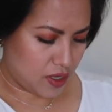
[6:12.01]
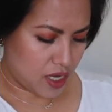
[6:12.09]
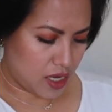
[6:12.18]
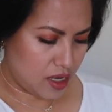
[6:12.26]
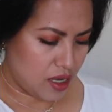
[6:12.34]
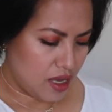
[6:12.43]

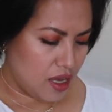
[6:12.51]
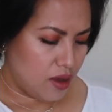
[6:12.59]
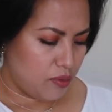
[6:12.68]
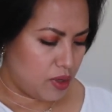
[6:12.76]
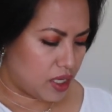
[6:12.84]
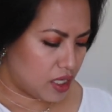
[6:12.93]
Okay,
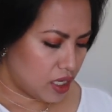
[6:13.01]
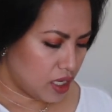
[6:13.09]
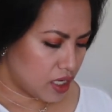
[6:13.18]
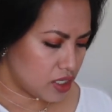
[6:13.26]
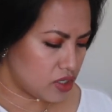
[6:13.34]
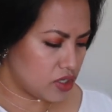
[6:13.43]

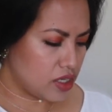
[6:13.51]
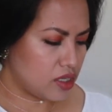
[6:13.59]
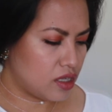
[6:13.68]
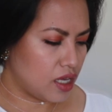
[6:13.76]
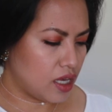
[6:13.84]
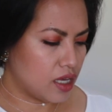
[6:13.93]
because she
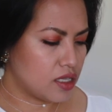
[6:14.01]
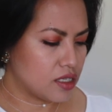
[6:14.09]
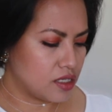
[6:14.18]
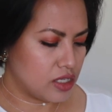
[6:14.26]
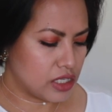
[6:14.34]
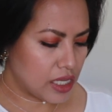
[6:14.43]

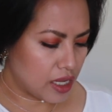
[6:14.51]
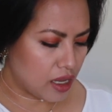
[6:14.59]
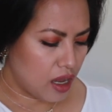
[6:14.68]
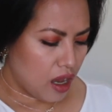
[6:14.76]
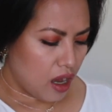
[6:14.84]
thinks, she's like,